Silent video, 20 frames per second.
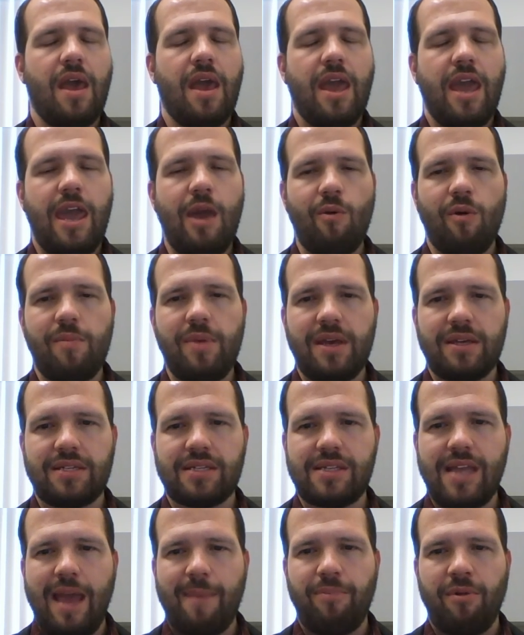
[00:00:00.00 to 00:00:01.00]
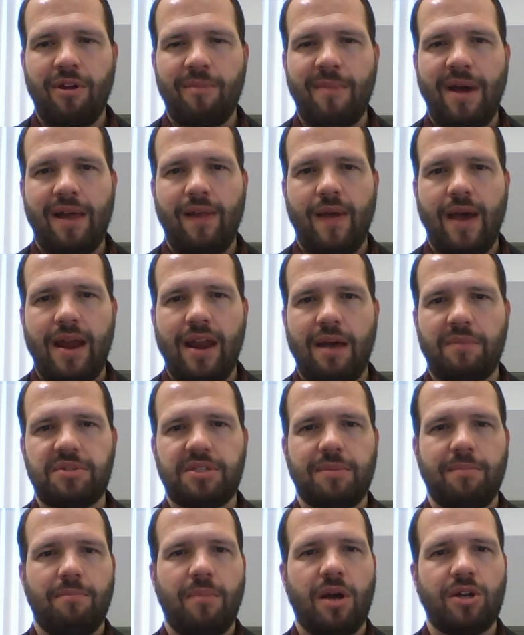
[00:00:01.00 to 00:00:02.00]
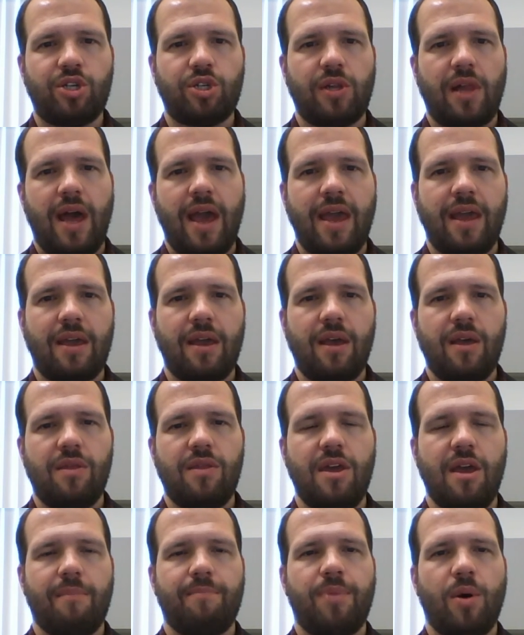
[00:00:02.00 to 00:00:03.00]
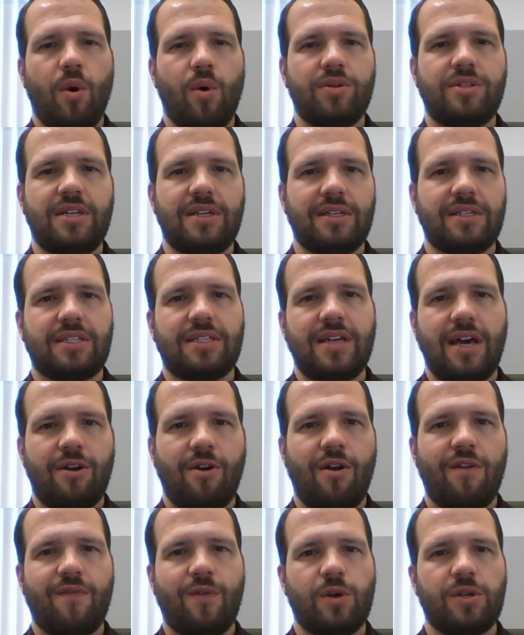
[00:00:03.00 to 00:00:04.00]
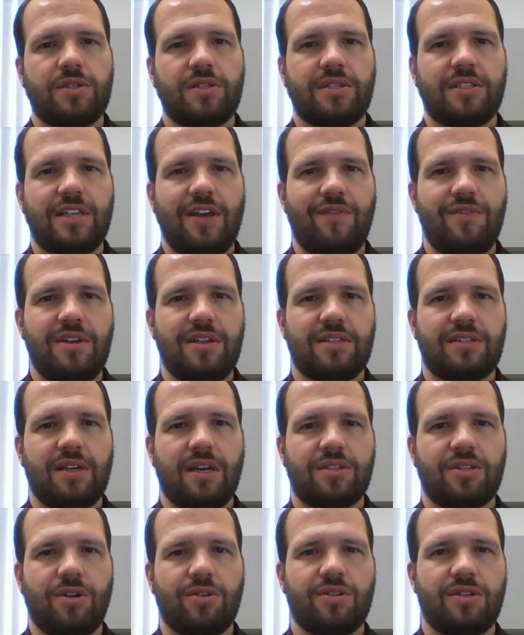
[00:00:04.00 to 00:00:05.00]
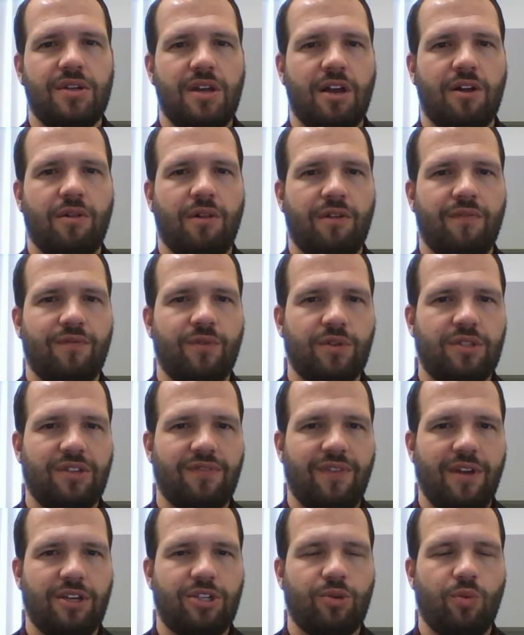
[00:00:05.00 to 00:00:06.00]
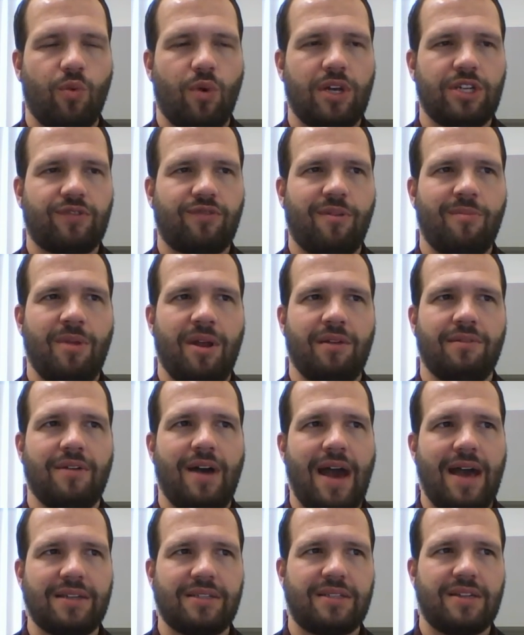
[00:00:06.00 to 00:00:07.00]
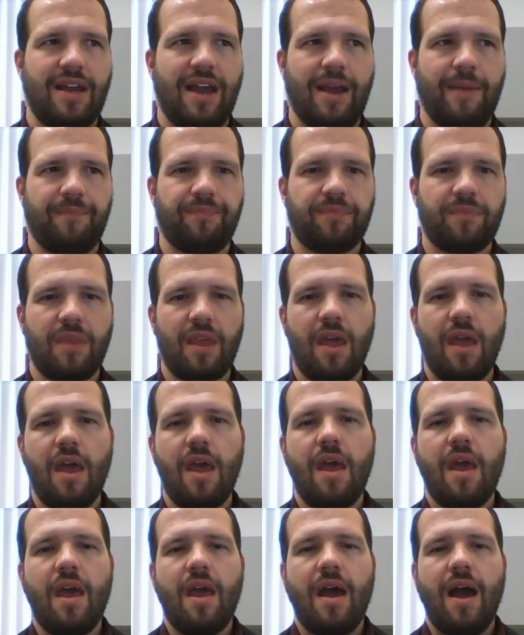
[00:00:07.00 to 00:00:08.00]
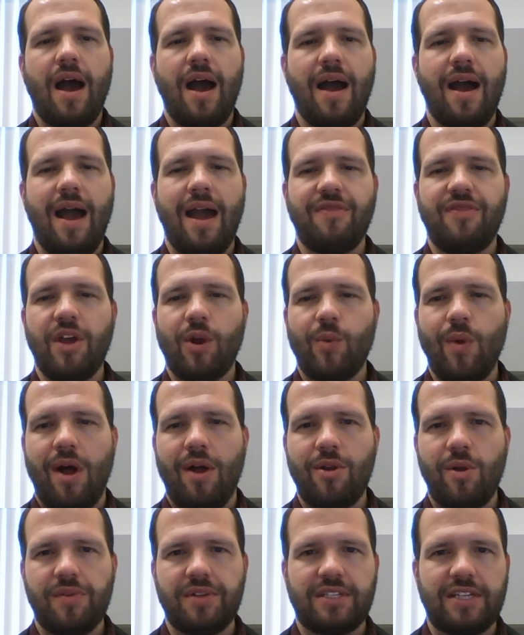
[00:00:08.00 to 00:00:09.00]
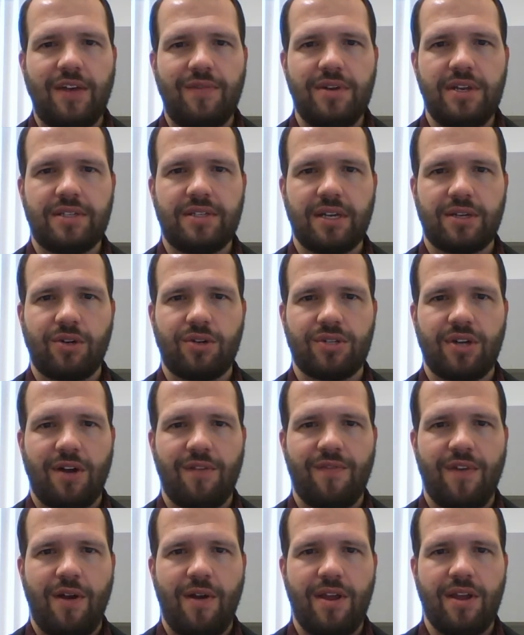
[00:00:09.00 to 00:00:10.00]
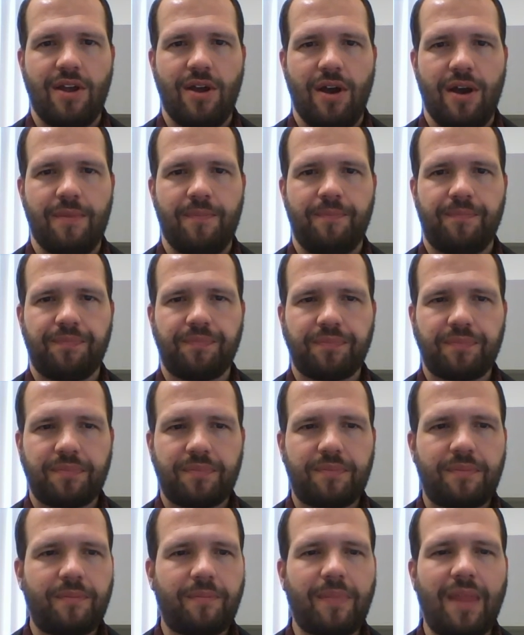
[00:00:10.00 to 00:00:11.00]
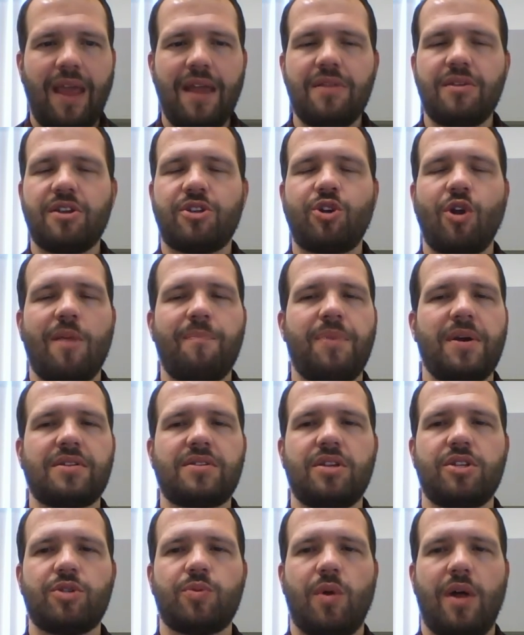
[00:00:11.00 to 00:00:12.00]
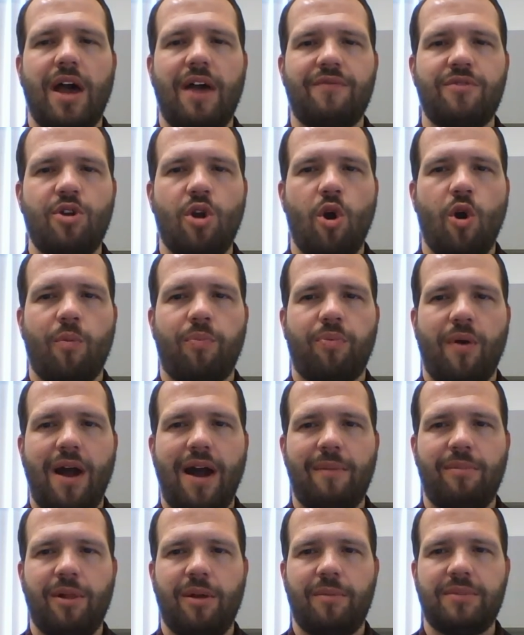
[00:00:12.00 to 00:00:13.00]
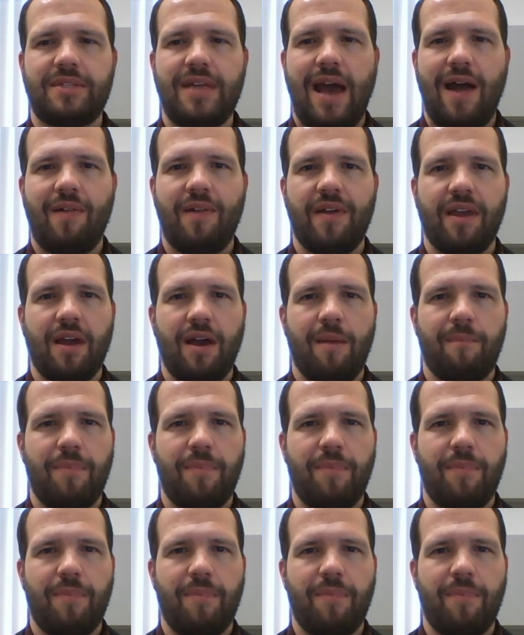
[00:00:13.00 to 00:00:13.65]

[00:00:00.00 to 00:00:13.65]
He will be a staple in my lineups, much like the opposing center versus 76ers Nikola Vucevic was for me last night. I think we all know the 76ers aren't very good. Detroit Pistons will have no problem tallying up